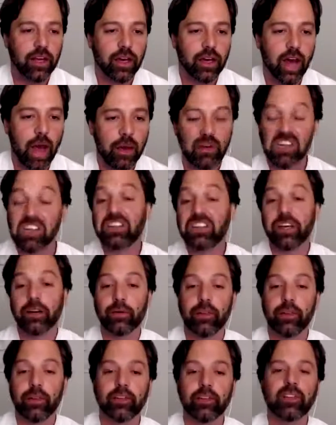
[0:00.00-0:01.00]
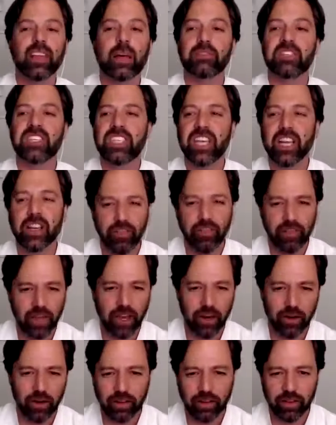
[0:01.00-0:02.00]
I'm going to deal with this because I'm sick of
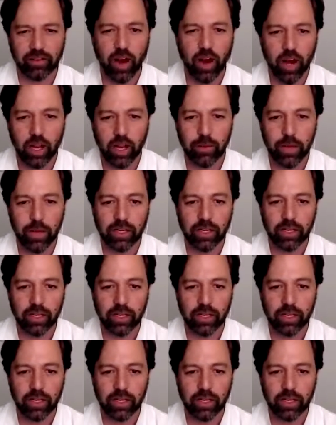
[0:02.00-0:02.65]
hearing this argument.